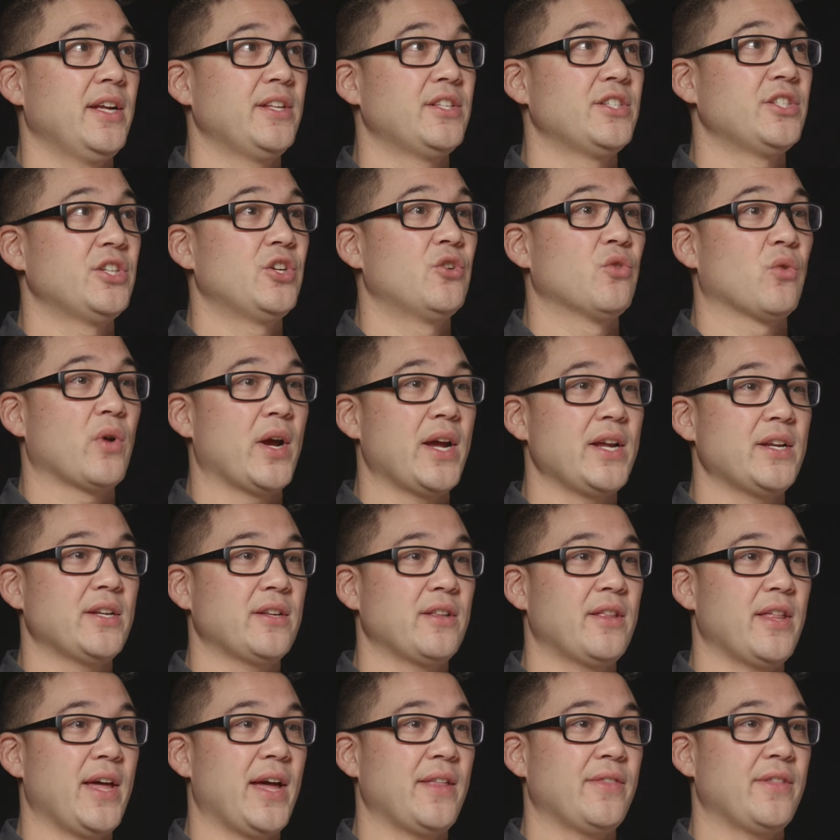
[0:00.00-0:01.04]
It's great
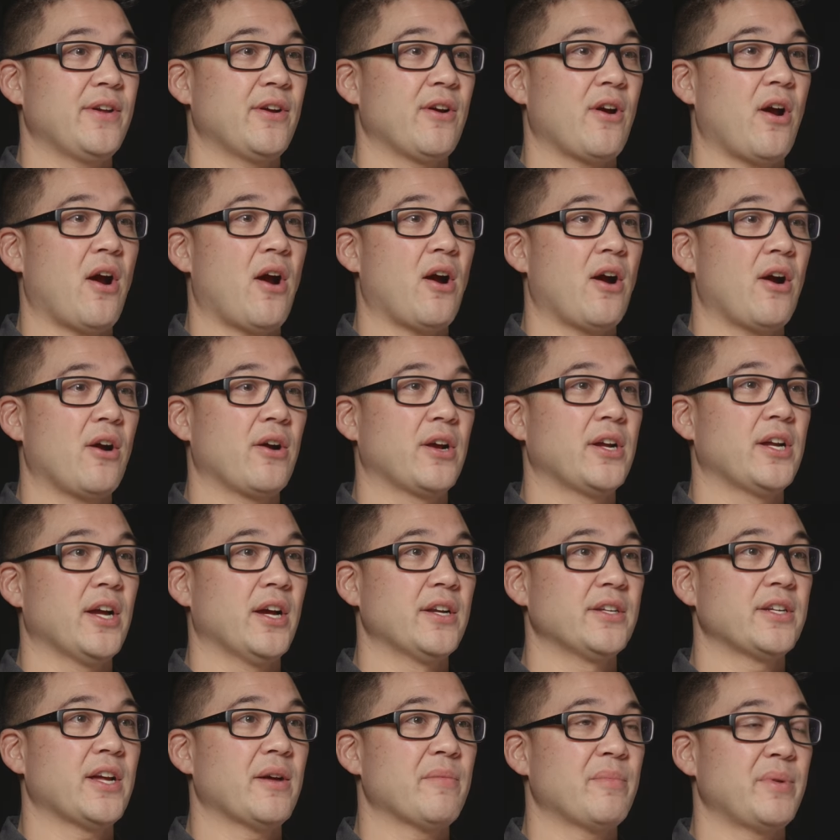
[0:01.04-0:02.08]
that there are
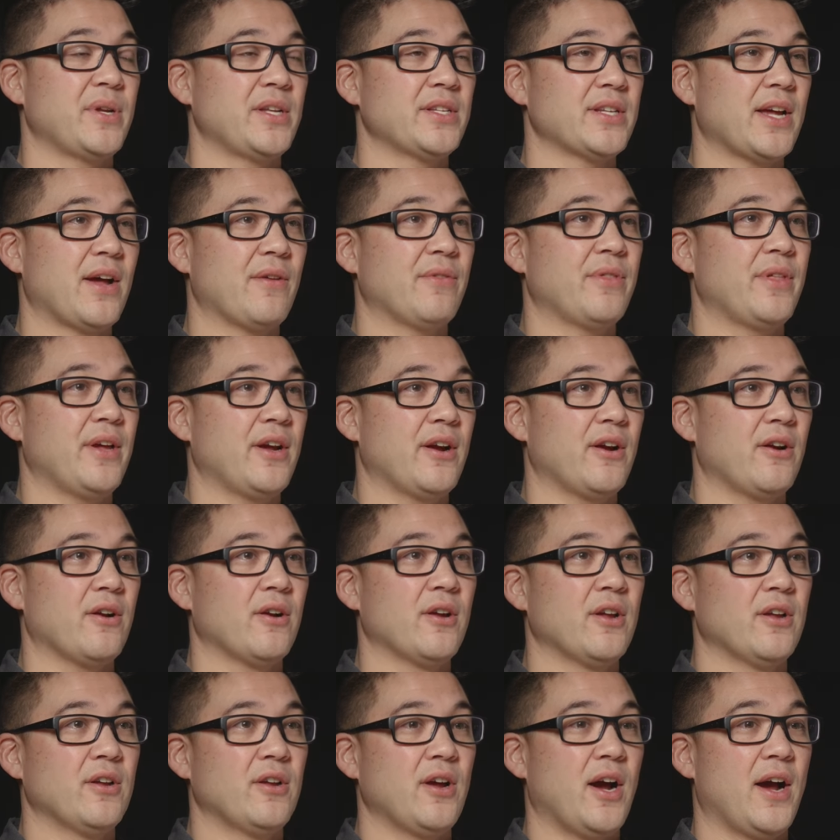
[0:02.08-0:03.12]
gun companies out there,
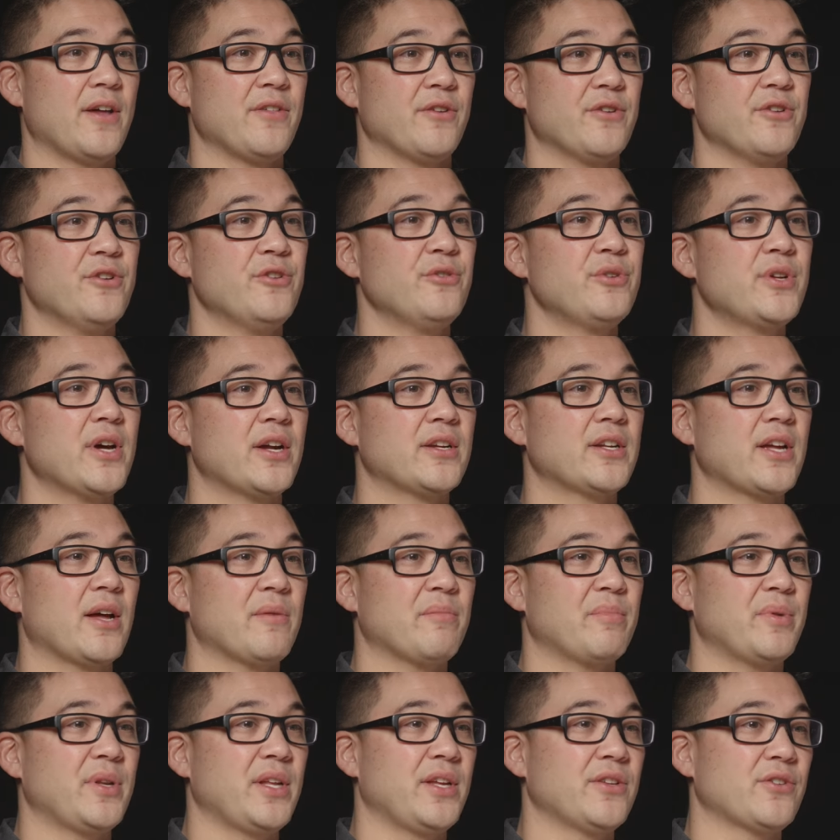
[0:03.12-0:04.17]
either new gun
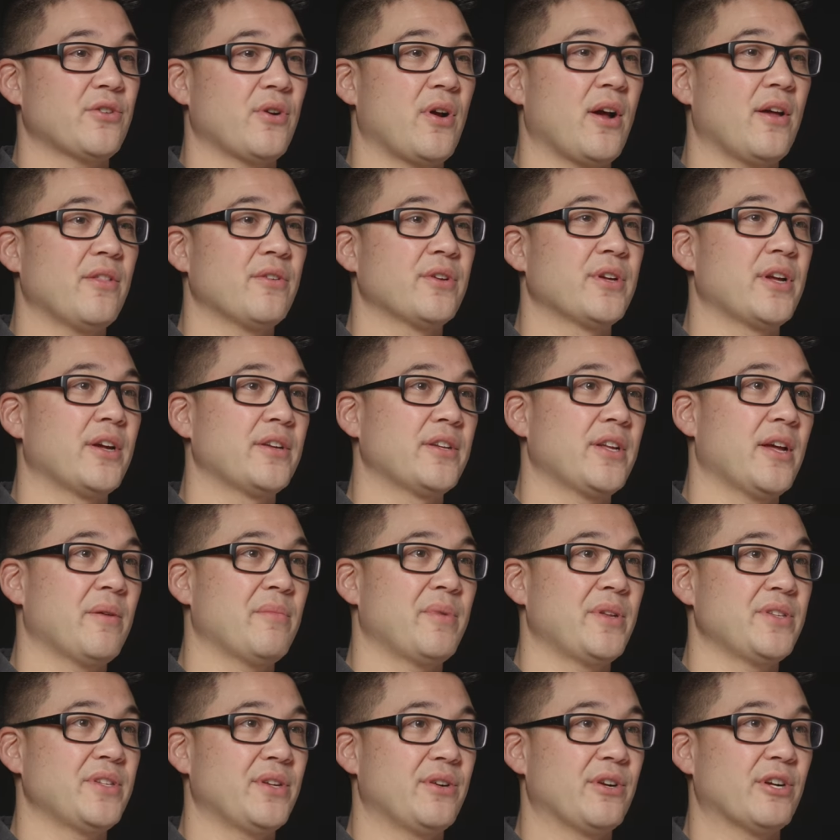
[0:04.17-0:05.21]
companies or other gun
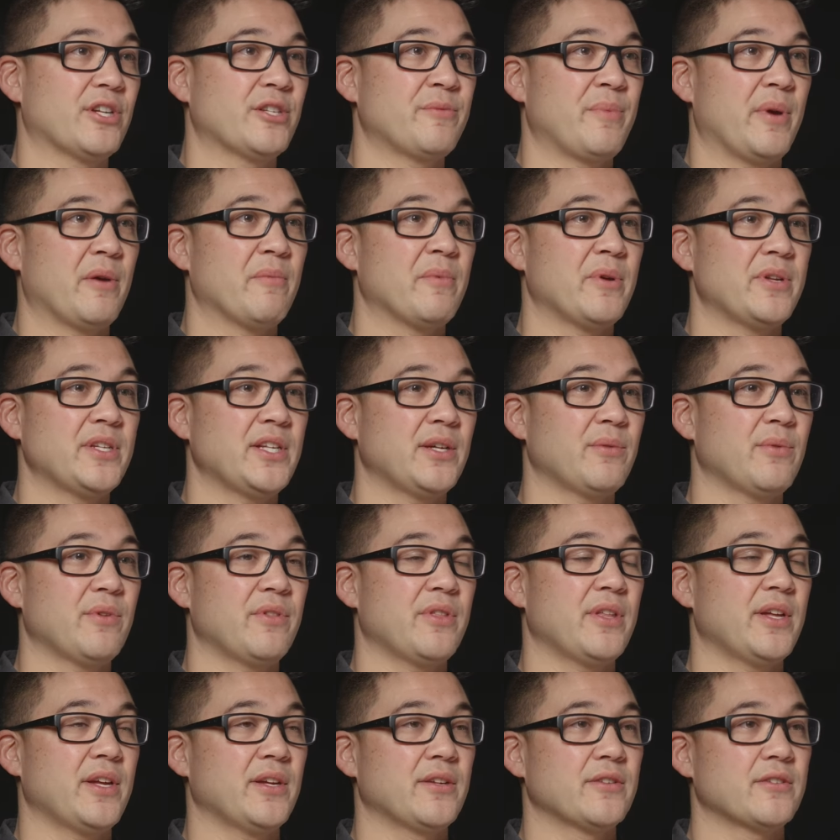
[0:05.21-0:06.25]
companies that are experimenting with
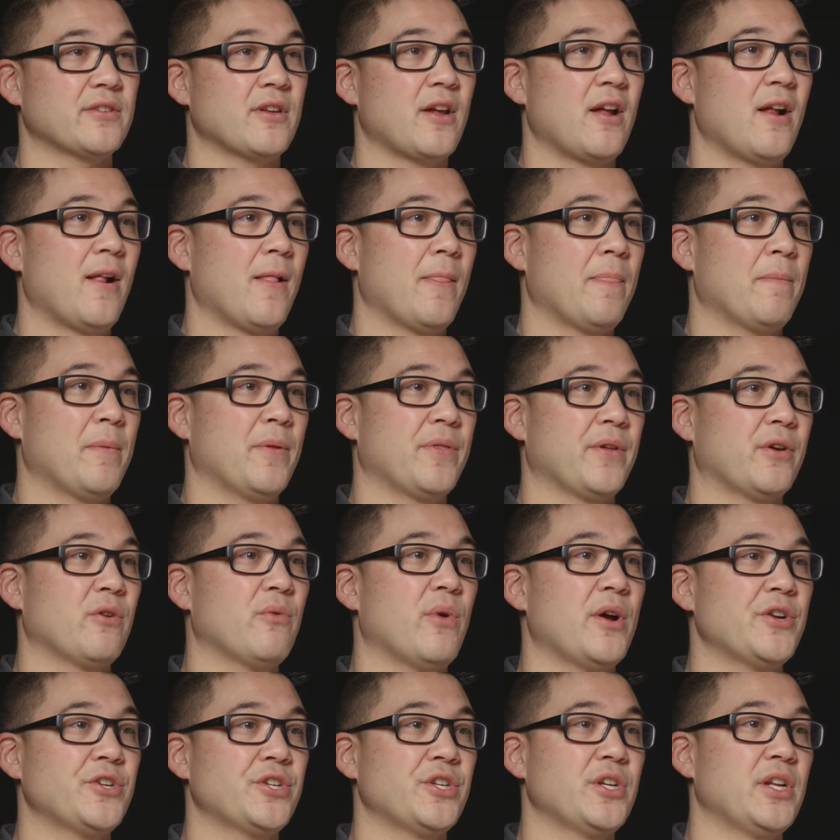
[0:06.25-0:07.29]
things. But the
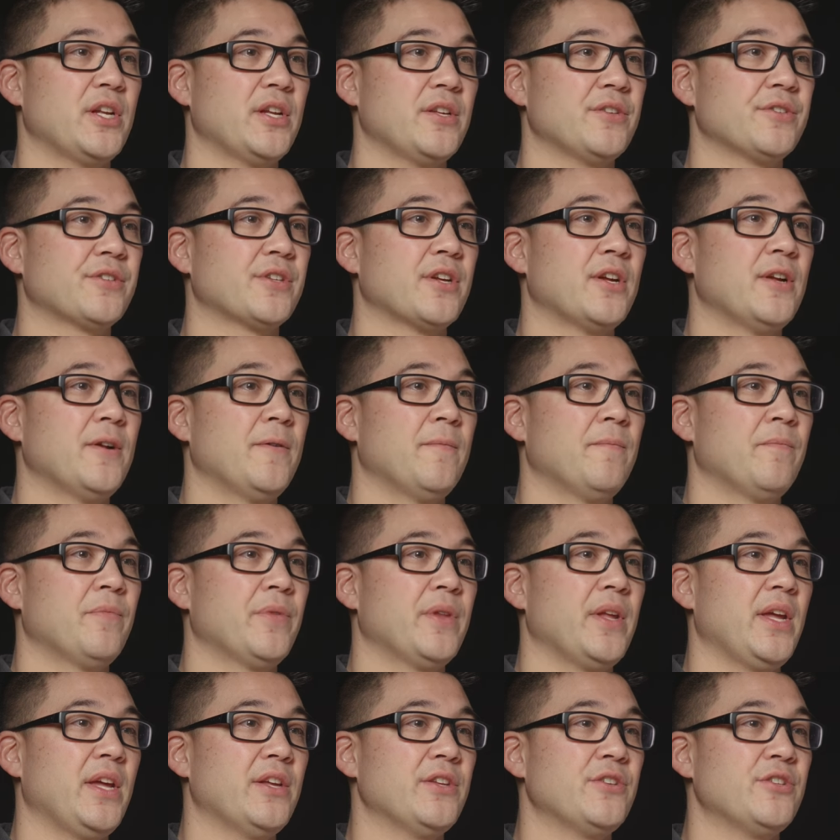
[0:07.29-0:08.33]
question is,
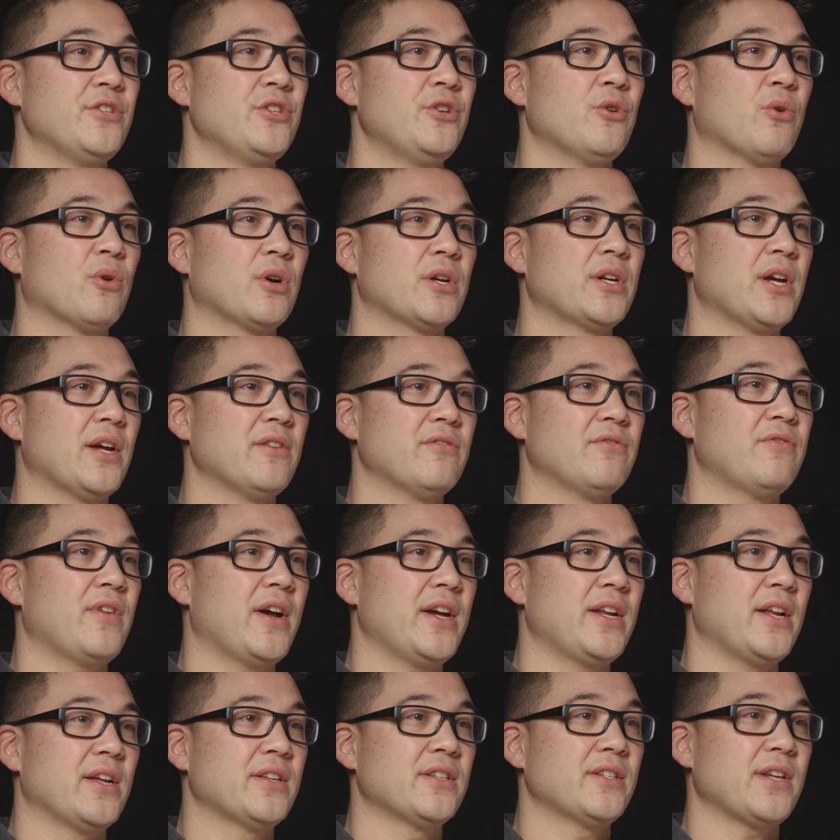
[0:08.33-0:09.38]
is your
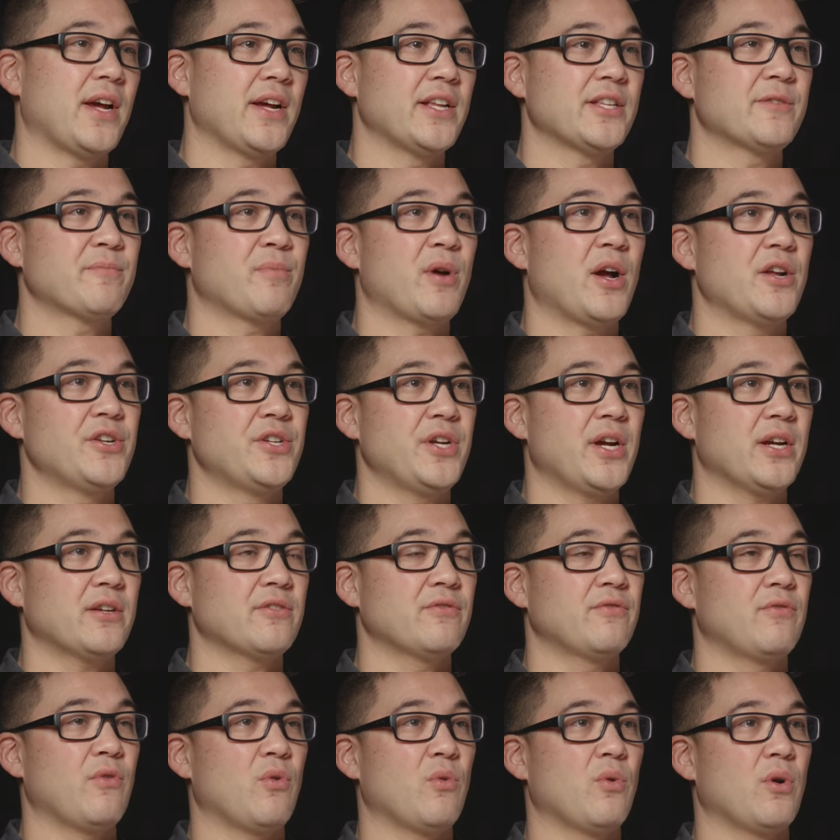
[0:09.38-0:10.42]
gunfight a science project
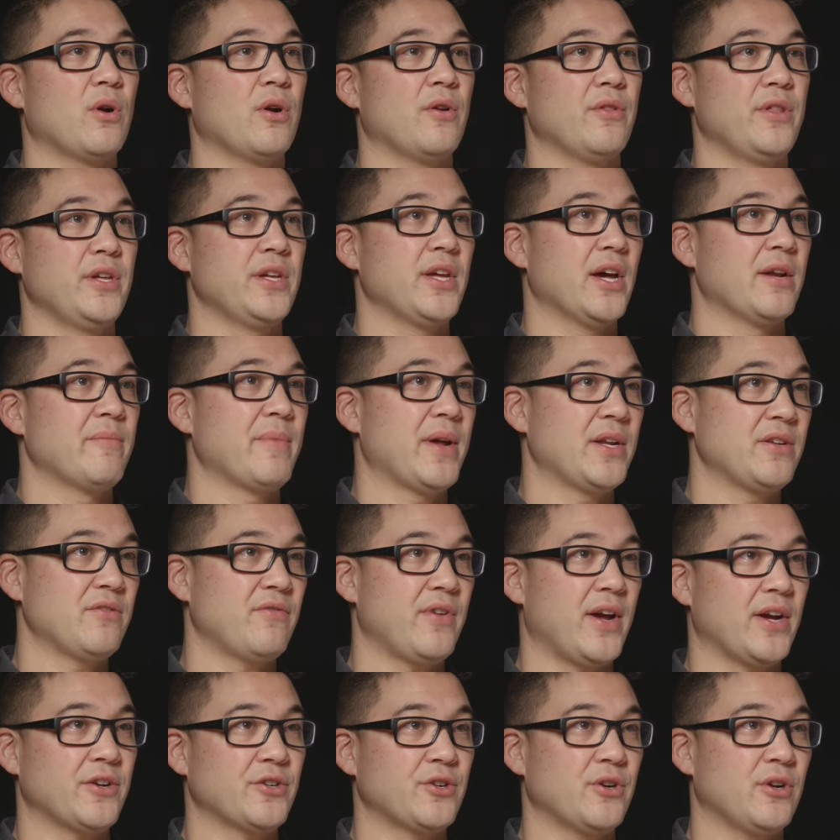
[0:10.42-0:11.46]
for the gun
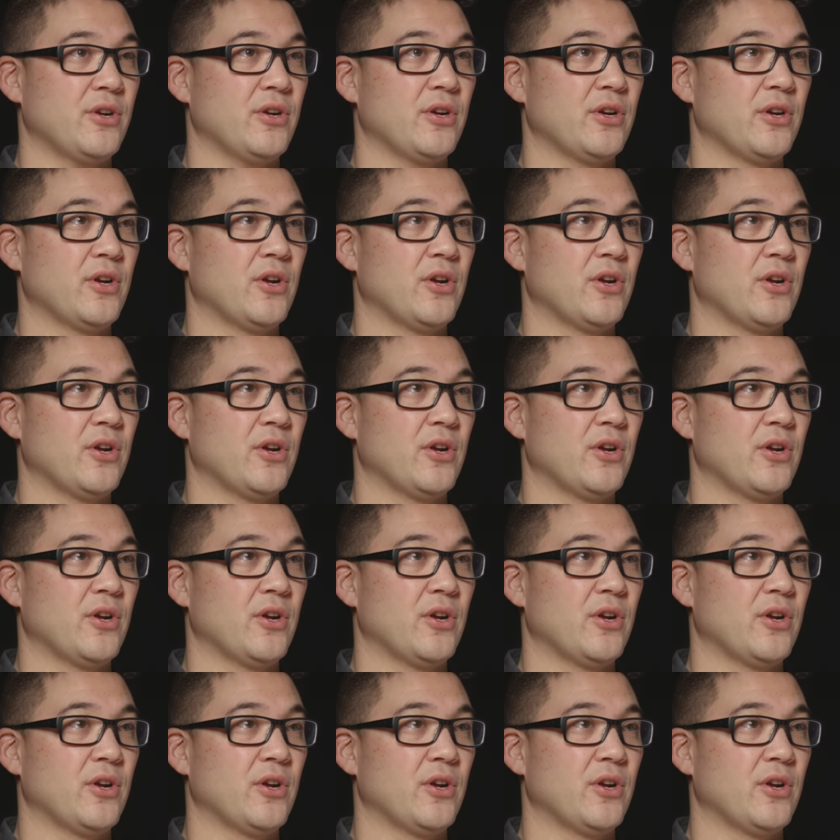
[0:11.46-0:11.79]
manufacturer?